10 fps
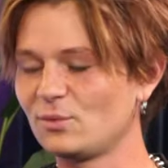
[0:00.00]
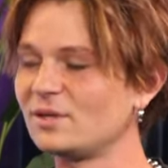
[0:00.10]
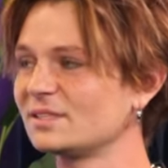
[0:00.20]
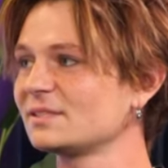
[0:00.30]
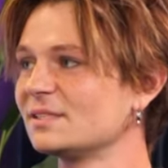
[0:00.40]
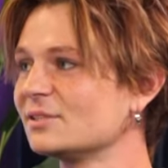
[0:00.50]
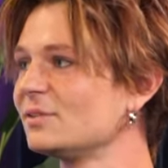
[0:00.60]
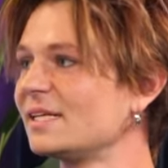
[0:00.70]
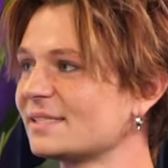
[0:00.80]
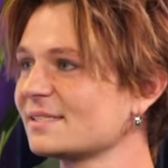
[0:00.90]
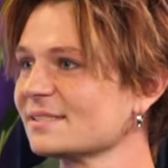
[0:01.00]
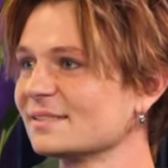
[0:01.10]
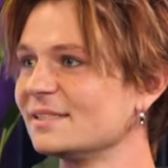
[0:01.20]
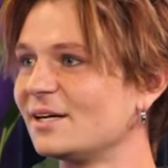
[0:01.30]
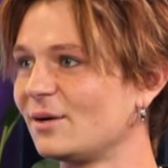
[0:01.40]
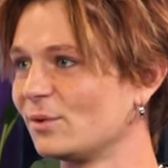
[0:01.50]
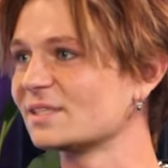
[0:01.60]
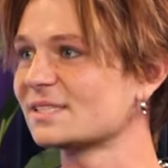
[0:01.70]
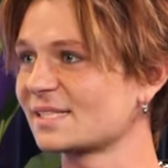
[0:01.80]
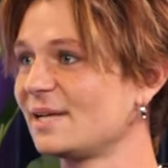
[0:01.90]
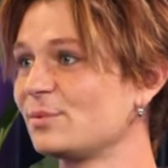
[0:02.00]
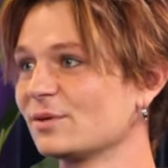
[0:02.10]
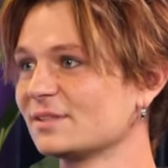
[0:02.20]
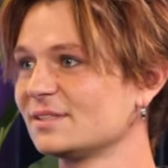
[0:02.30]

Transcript: want to do this. You know, I want to skateboard.